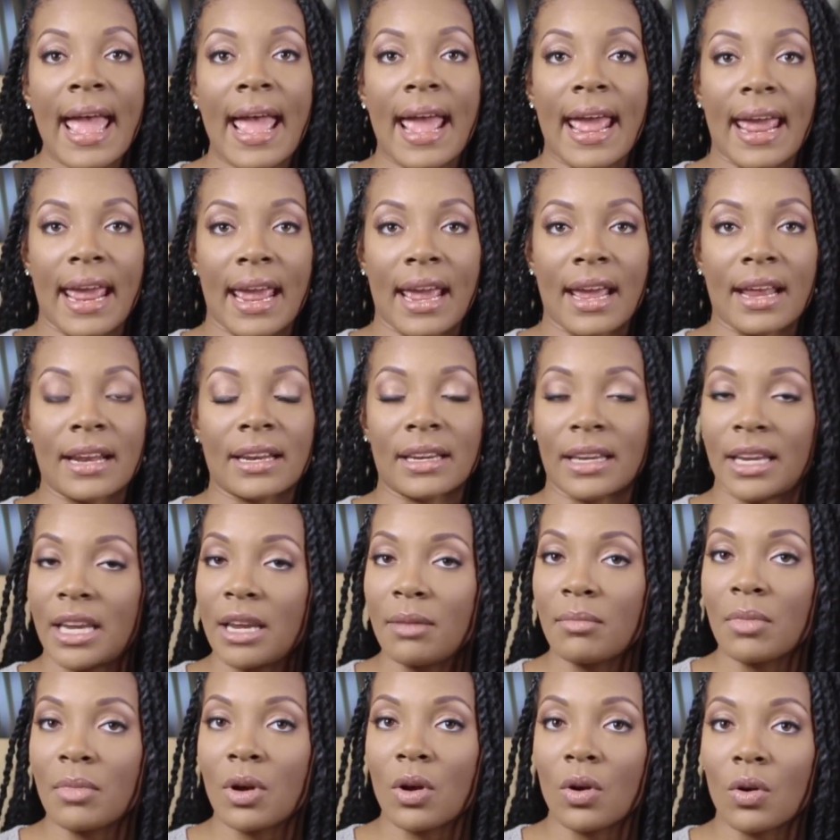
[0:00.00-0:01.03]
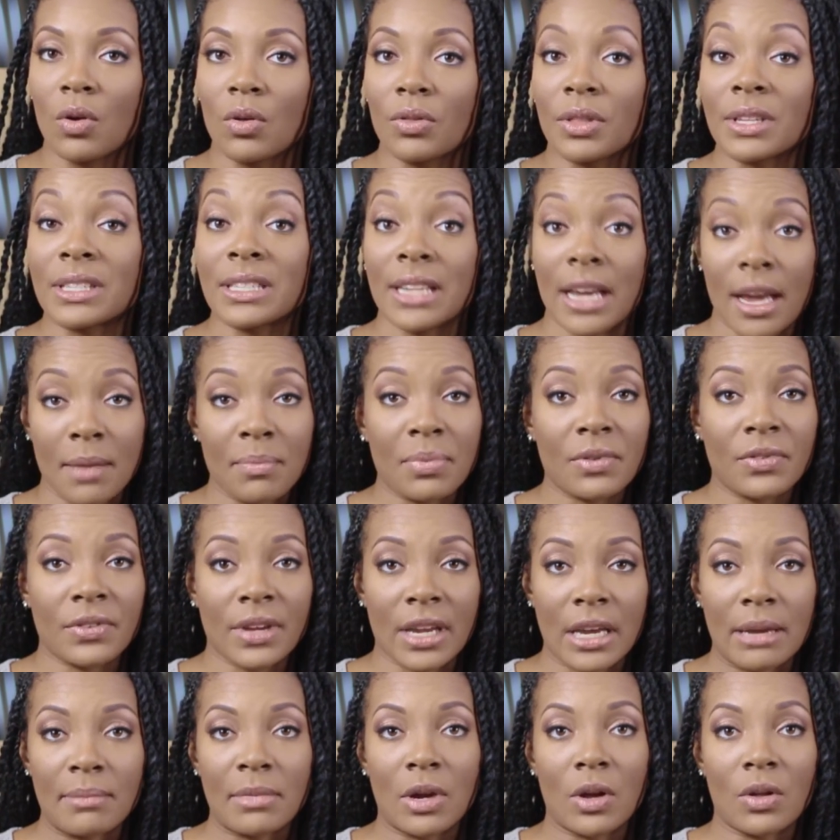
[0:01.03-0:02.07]
And chemo, the type of
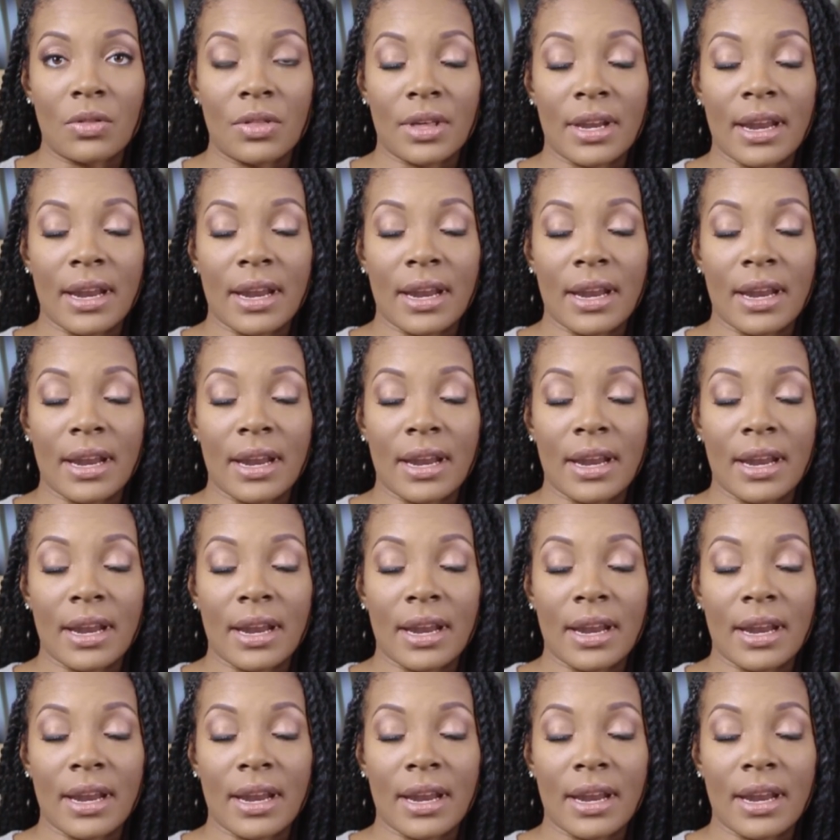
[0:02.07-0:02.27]
chemo